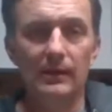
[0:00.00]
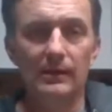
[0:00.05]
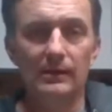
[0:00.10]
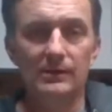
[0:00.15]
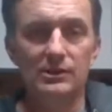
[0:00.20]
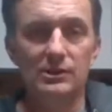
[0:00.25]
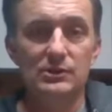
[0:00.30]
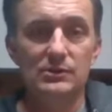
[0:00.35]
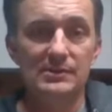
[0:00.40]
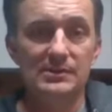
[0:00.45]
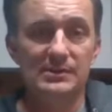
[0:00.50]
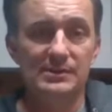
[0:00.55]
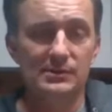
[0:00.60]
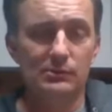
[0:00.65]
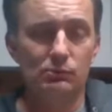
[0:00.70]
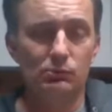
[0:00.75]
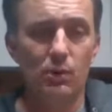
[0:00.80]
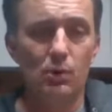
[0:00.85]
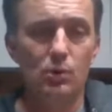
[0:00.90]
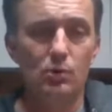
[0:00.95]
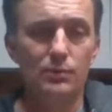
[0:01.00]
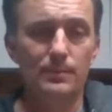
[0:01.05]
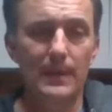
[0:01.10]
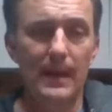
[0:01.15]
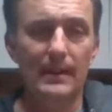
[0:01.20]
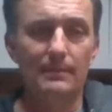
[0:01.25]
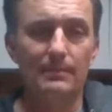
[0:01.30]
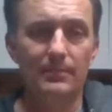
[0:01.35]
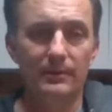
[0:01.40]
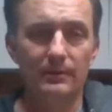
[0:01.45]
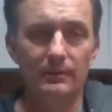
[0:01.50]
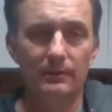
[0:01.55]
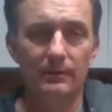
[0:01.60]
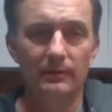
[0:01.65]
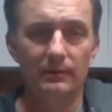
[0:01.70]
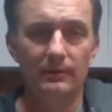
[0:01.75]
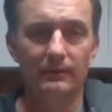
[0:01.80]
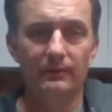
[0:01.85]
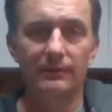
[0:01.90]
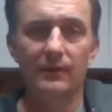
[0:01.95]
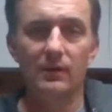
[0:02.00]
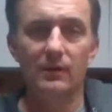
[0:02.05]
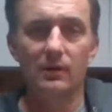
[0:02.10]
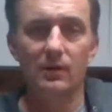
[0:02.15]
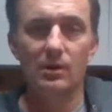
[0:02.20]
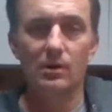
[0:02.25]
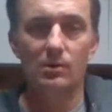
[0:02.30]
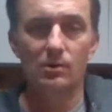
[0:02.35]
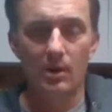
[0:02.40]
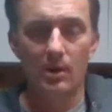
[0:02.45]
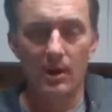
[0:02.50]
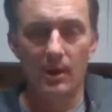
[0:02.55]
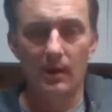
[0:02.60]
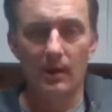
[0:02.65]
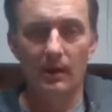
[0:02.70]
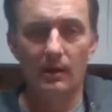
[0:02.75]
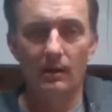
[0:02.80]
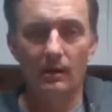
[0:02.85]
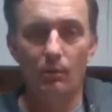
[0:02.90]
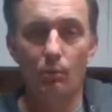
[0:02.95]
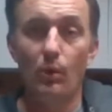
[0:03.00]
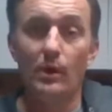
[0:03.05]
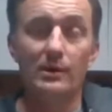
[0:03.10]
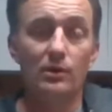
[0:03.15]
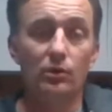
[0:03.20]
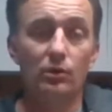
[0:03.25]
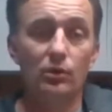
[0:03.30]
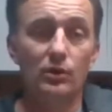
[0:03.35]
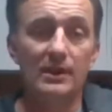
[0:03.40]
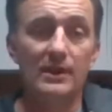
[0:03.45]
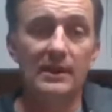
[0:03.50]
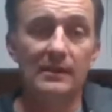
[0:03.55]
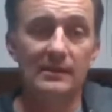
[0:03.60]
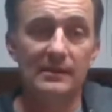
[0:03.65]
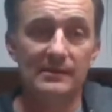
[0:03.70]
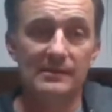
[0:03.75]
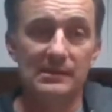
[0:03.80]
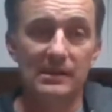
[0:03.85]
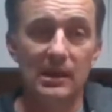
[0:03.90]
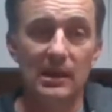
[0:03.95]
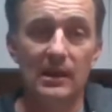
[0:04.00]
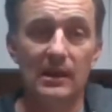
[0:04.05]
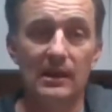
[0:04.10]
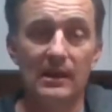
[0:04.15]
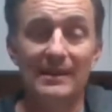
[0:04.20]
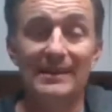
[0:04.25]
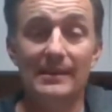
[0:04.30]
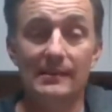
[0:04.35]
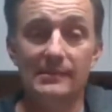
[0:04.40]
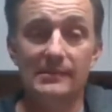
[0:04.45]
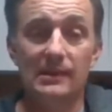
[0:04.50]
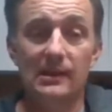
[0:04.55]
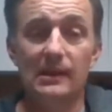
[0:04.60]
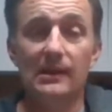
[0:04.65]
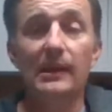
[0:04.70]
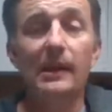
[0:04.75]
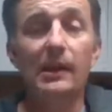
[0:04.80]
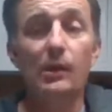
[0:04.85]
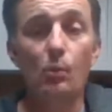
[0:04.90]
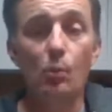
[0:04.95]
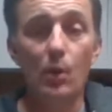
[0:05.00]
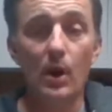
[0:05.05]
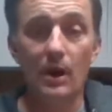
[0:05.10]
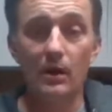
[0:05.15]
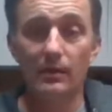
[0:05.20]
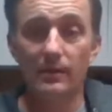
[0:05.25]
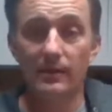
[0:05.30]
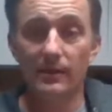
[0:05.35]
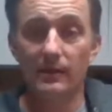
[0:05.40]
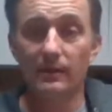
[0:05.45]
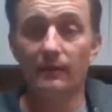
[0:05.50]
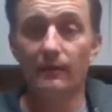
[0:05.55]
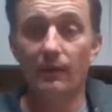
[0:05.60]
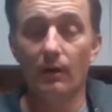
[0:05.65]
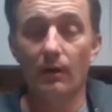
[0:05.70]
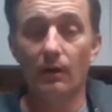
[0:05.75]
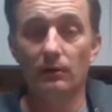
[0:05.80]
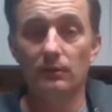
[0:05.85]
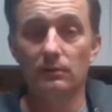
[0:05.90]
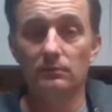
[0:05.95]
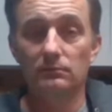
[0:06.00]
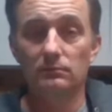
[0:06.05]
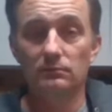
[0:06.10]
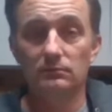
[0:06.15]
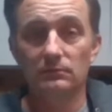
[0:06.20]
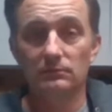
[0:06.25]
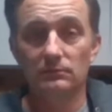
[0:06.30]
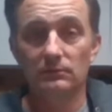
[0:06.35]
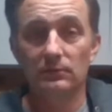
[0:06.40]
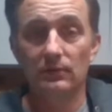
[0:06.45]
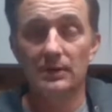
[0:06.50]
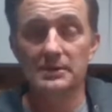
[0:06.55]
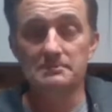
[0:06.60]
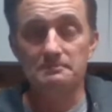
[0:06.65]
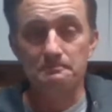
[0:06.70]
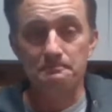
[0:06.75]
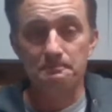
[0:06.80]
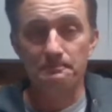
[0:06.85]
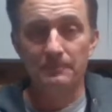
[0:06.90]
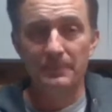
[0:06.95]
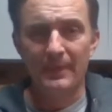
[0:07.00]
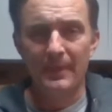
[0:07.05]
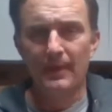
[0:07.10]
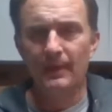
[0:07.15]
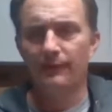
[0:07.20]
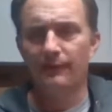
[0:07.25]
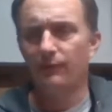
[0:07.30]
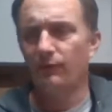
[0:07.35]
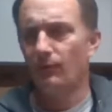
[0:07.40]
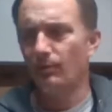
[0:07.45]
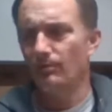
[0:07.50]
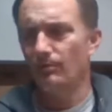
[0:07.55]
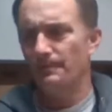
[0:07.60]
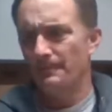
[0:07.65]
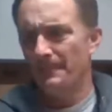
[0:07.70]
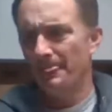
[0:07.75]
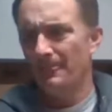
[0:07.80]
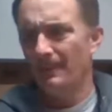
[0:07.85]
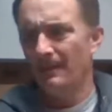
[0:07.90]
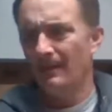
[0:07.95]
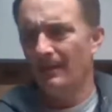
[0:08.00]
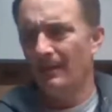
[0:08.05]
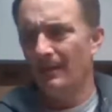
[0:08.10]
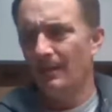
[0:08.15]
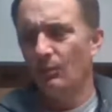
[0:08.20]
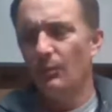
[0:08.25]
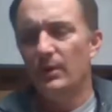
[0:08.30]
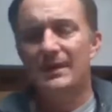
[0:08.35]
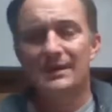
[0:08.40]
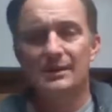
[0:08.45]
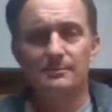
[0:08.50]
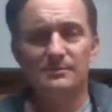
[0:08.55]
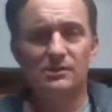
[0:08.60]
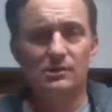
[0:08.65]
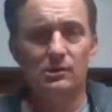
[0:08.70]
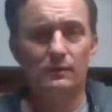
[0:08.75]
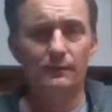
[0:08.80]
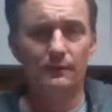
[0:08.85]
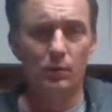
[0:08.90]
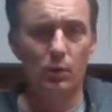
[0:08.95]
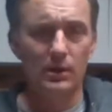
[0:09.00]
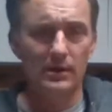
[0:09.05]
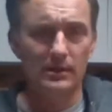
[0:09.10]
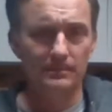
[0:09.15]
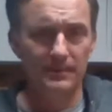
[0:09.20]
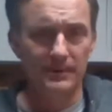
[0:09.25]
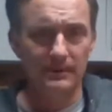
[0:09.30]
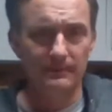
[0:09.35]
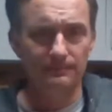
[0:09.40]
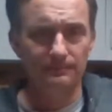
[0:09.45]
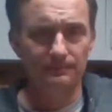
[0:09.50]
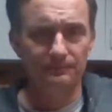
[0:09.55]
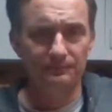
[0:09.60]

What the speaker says: to use as a roadmap to figure out what you're looking at in the sky and where things are. All right. So we can observe quite a bit,